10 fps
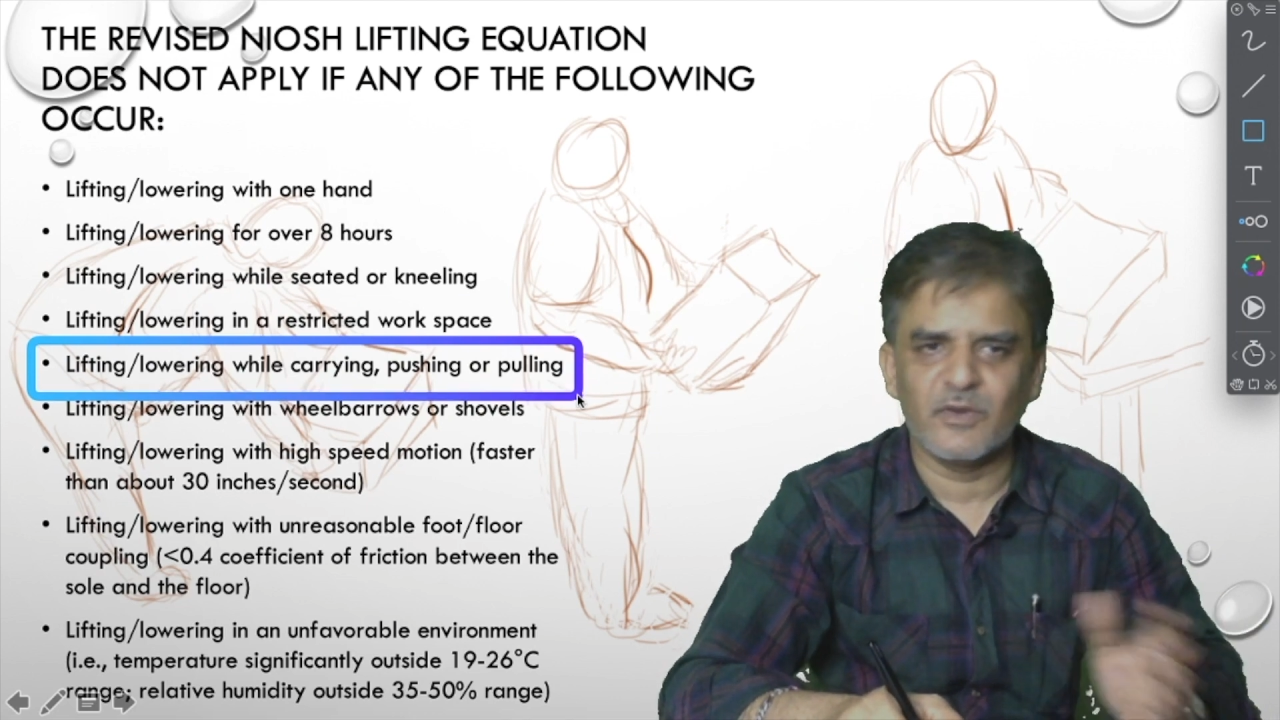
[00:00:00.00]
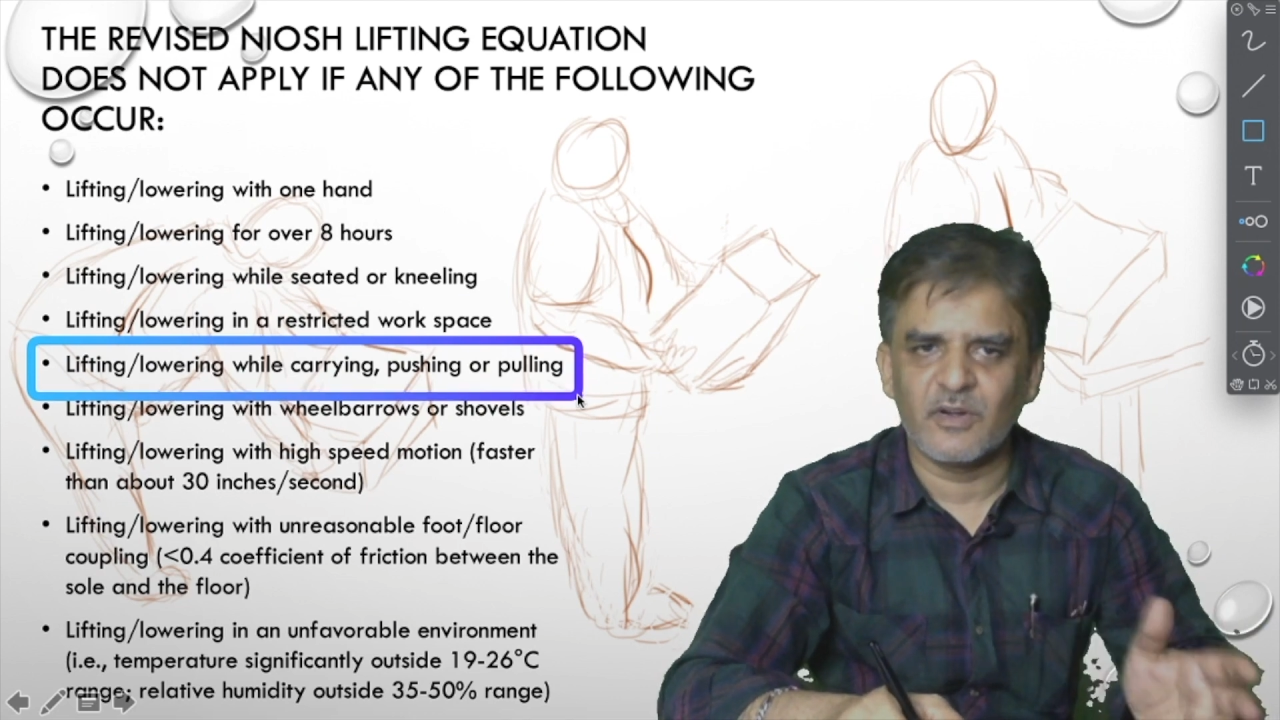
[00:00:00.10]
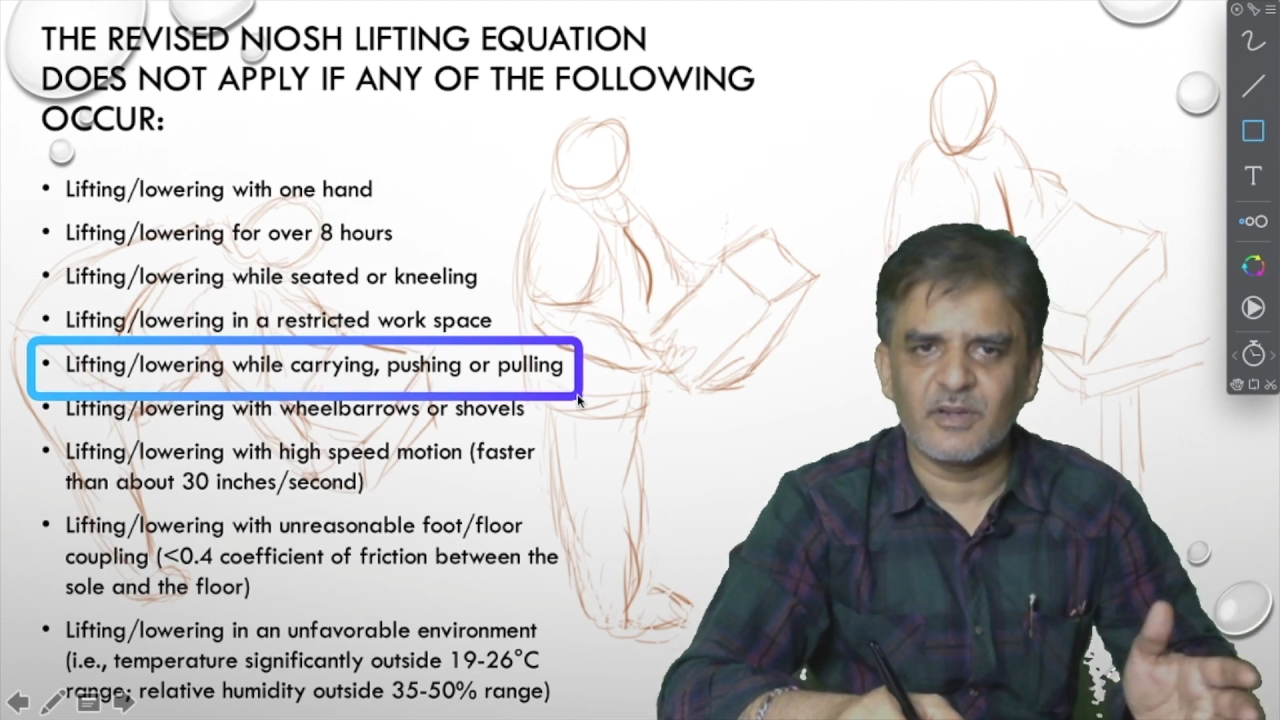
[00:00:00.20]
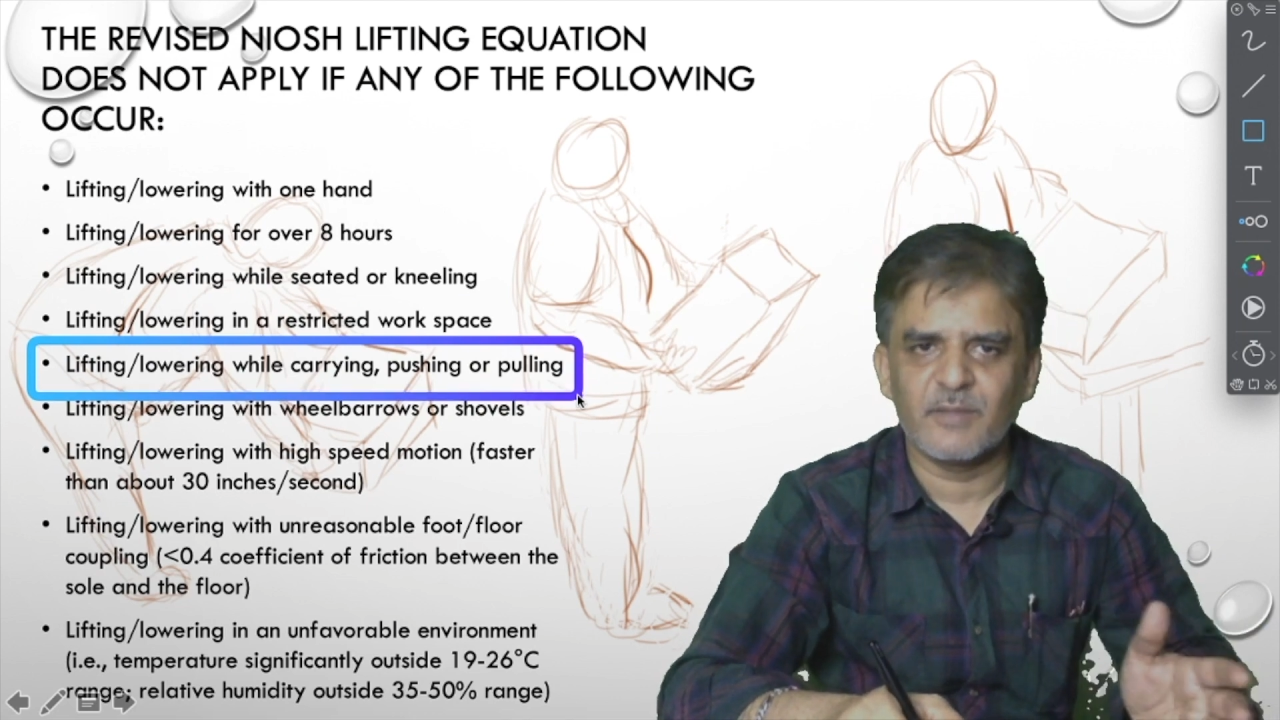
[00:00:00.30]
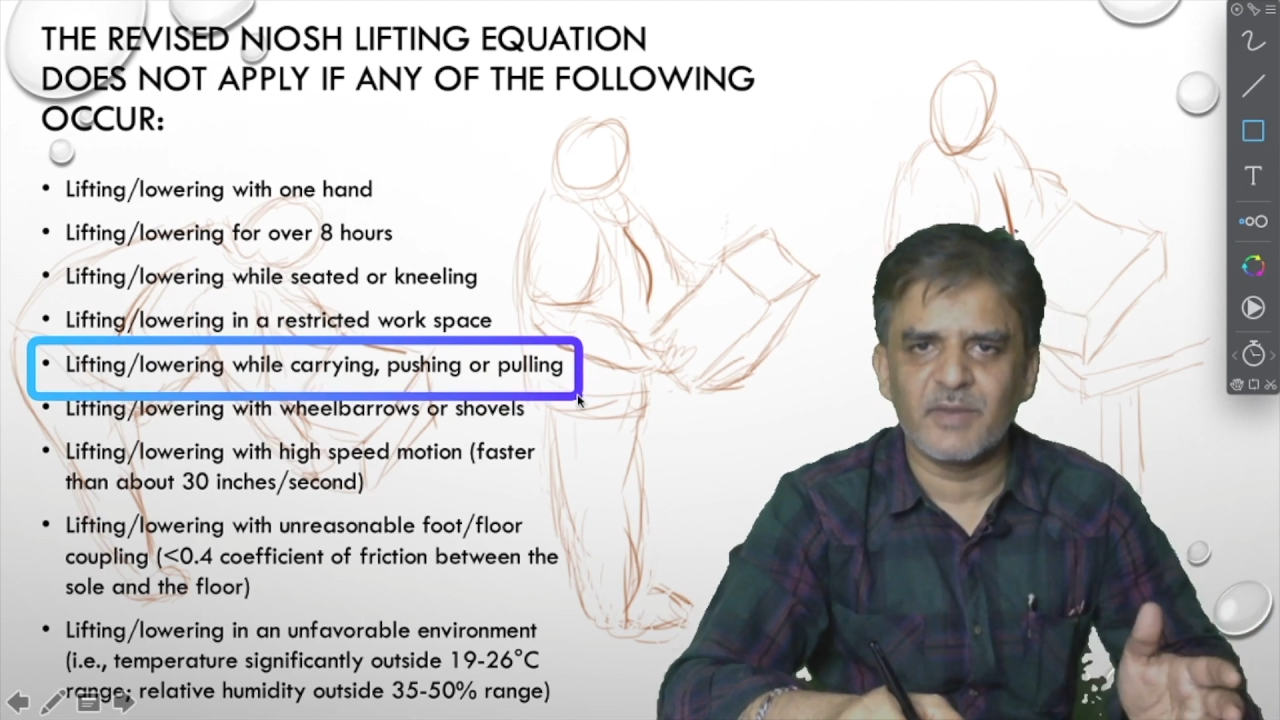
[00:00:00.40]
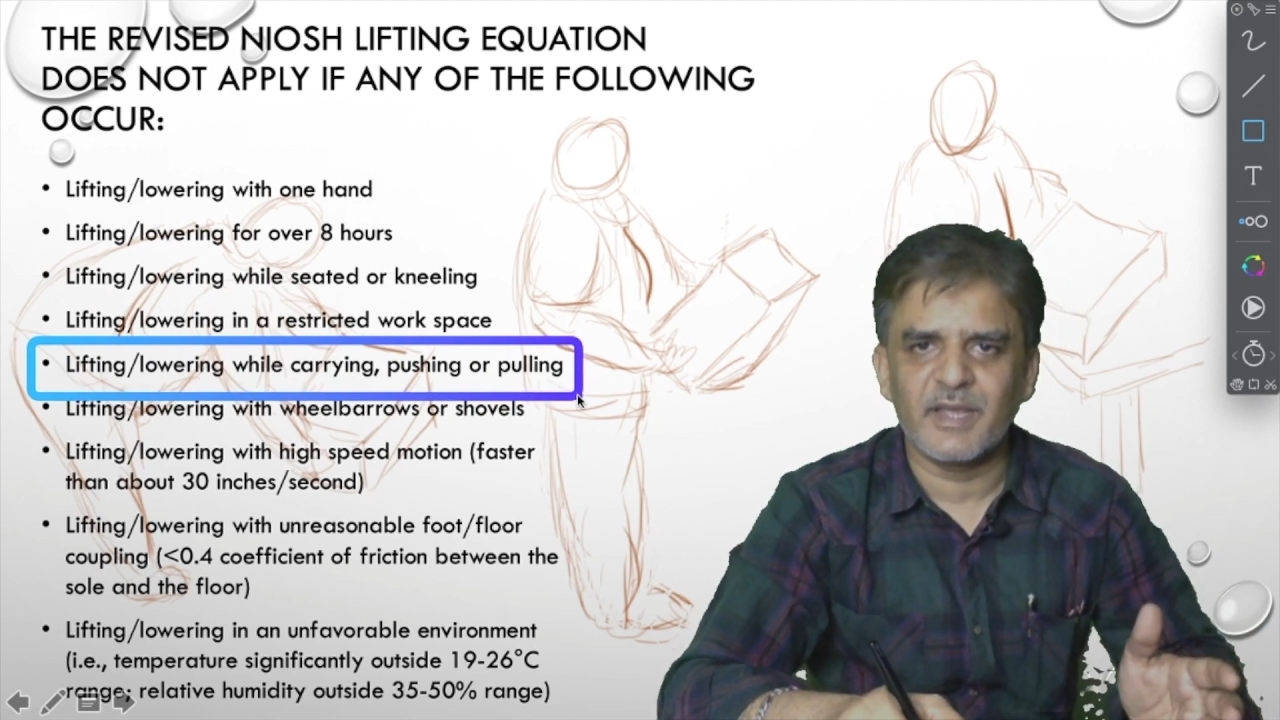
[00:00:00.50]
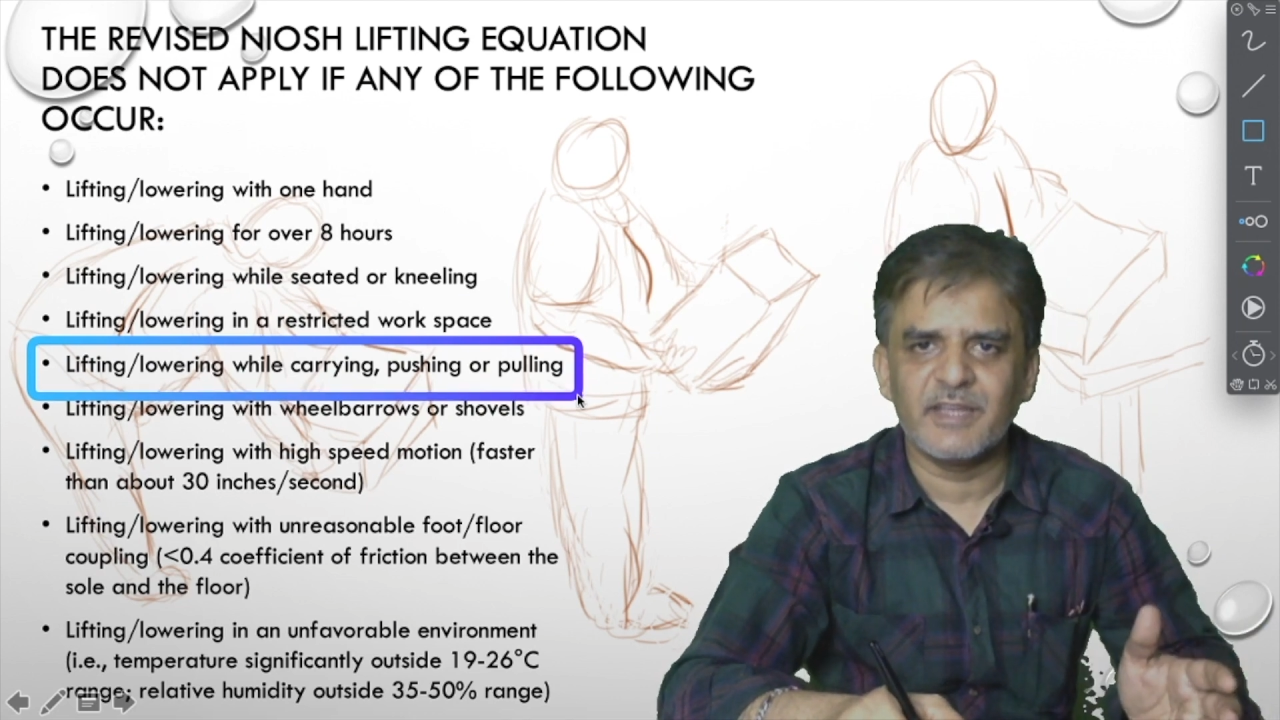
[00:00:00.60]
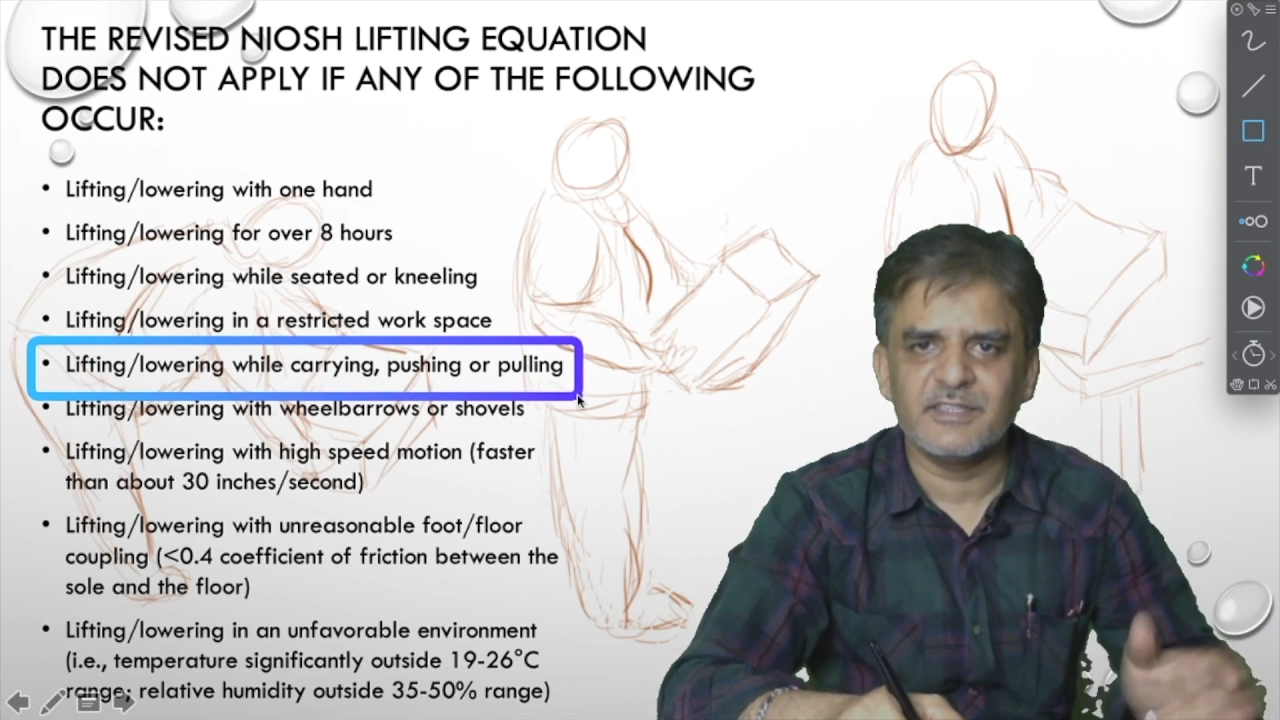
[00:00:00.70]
not apply